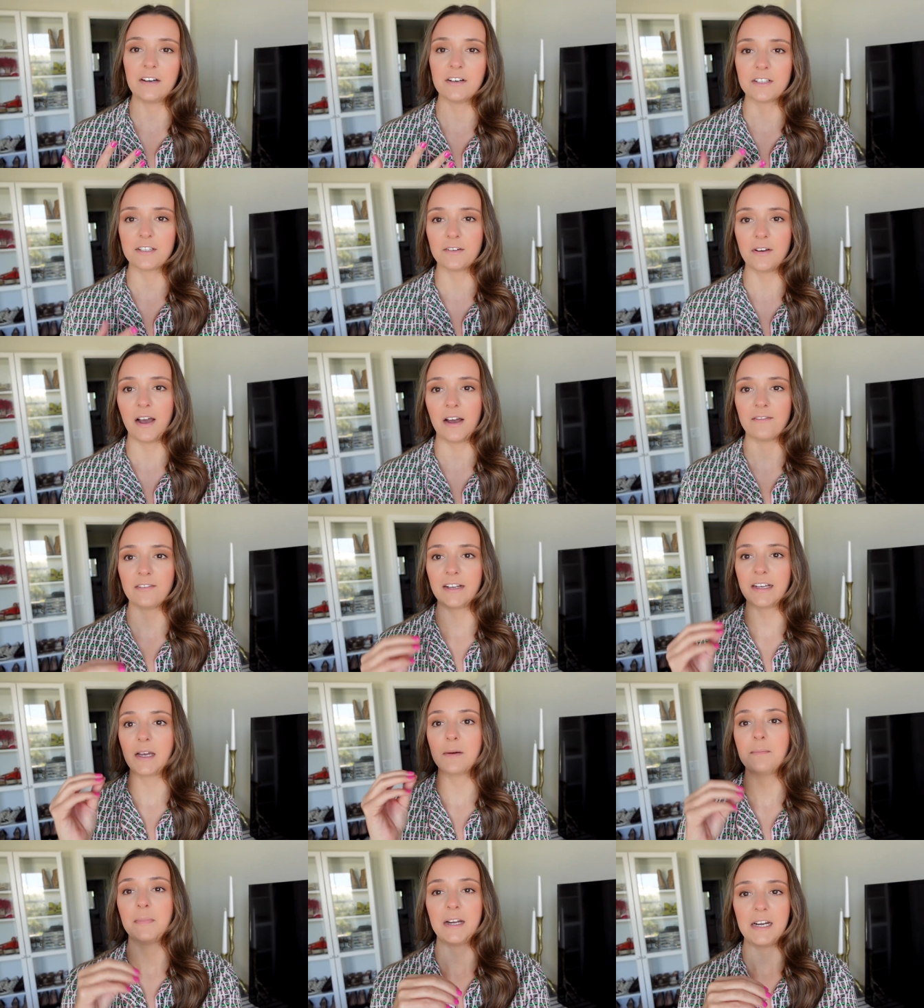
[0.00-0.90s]
also have
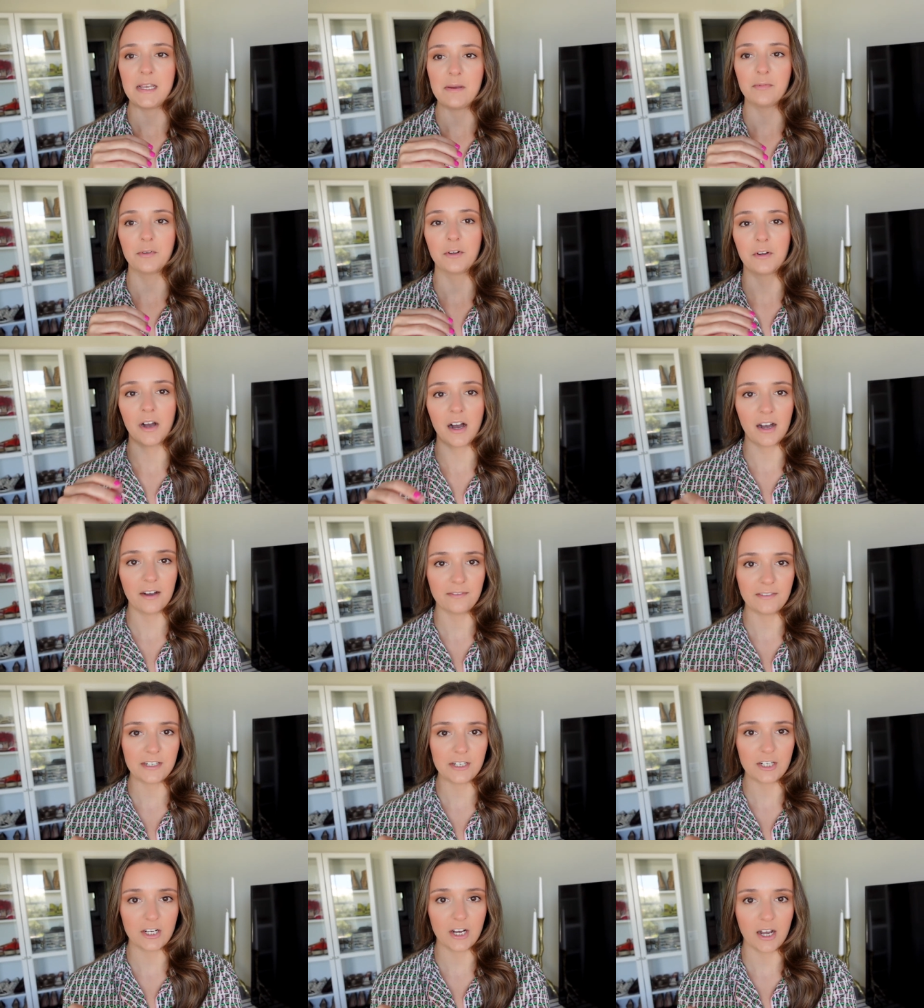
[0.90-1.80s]
like a Buddy Brew
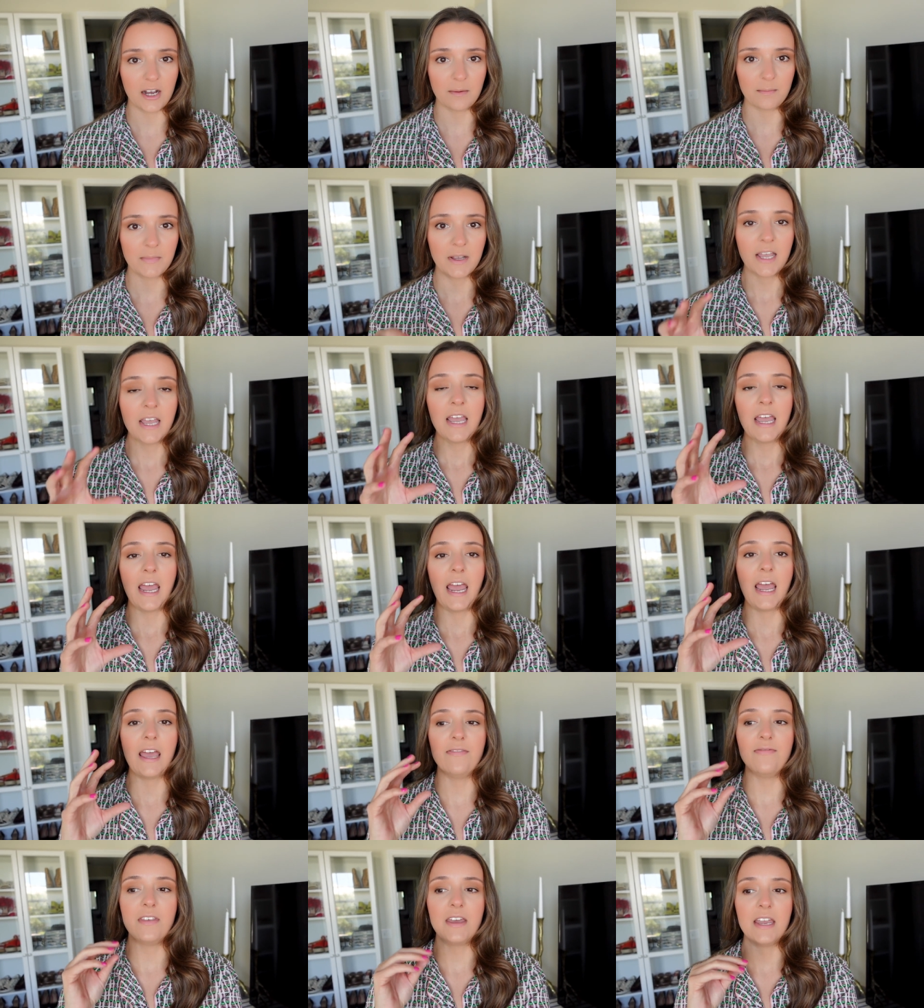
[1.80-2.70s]
coffee shop,
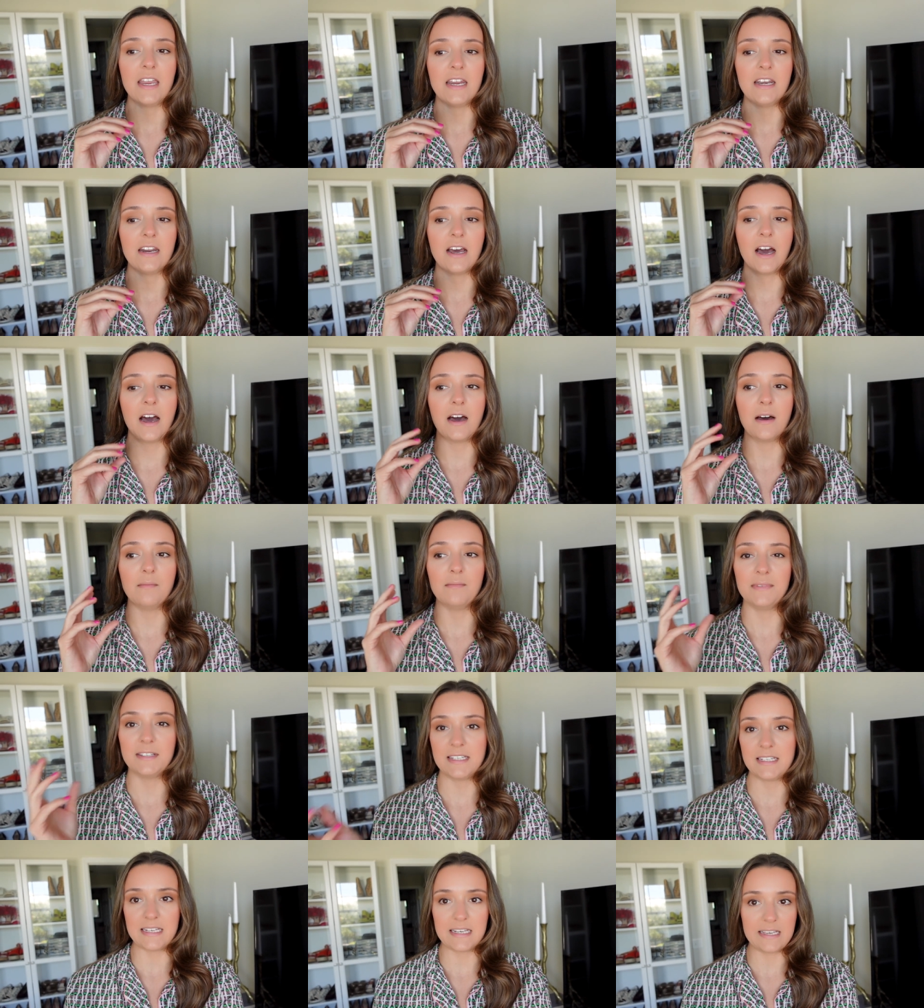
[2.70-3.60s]
and then um,
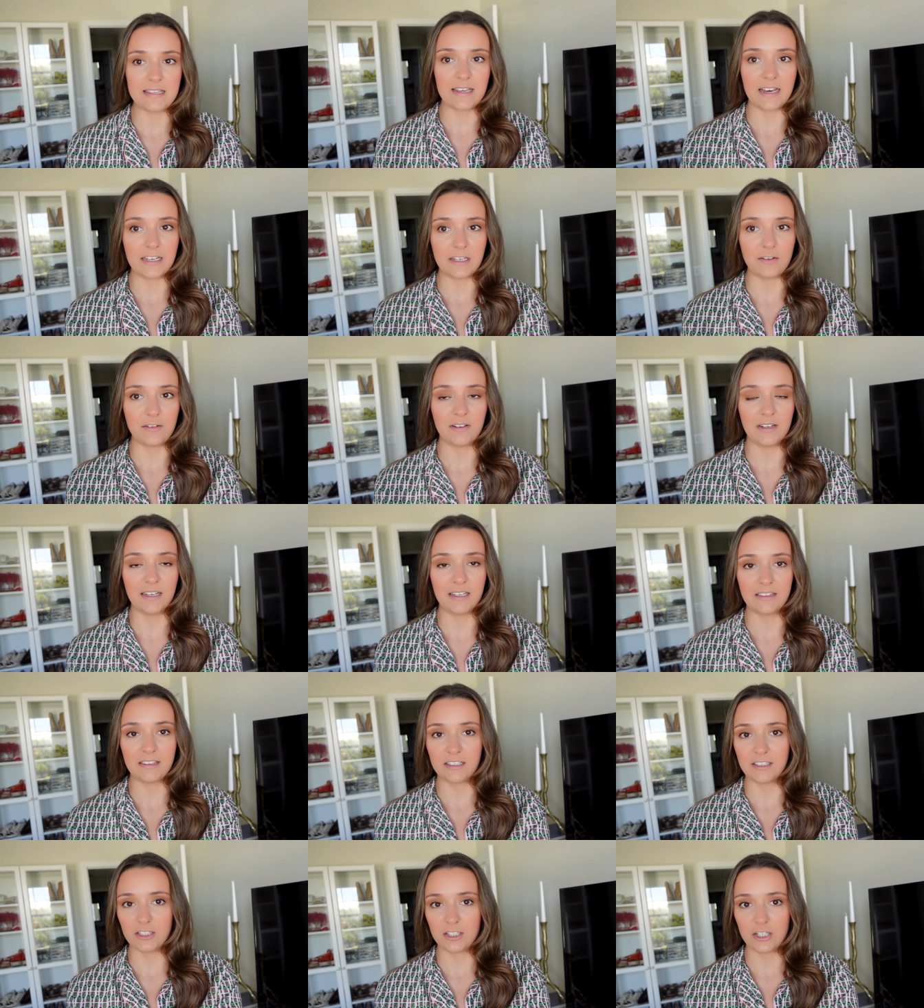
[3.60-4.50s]
tea that you can
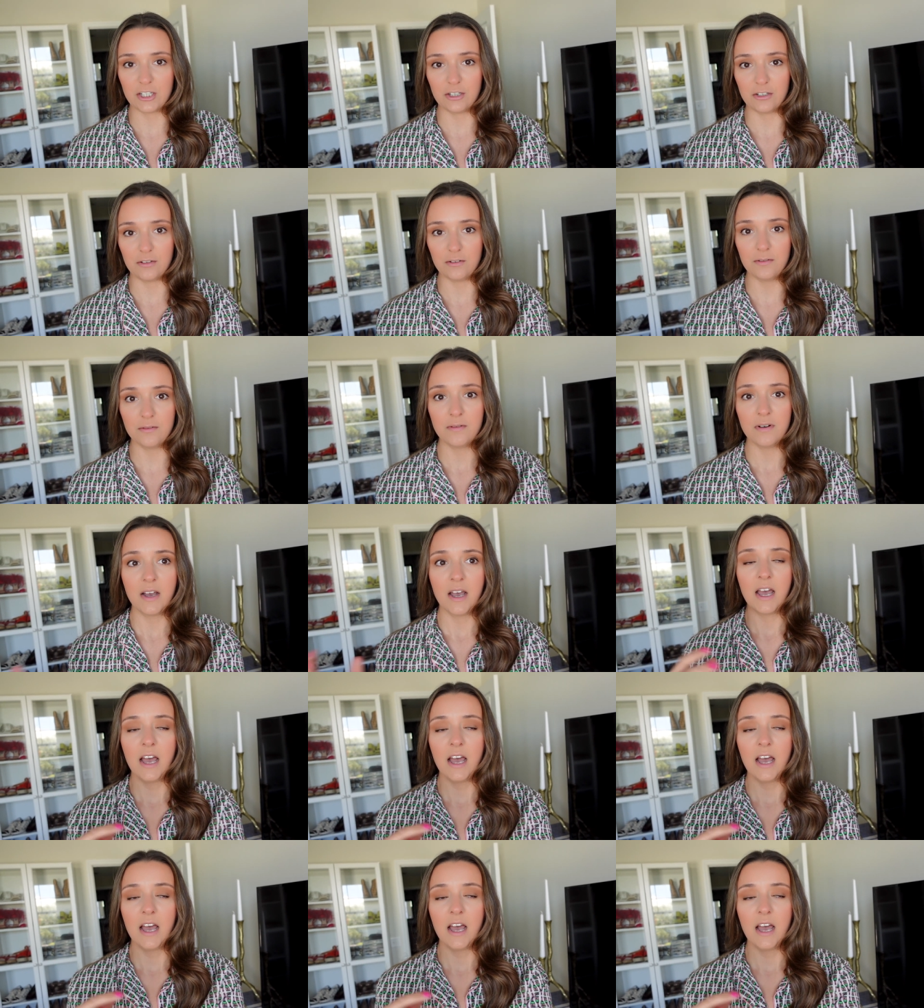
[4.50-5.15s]
get there too.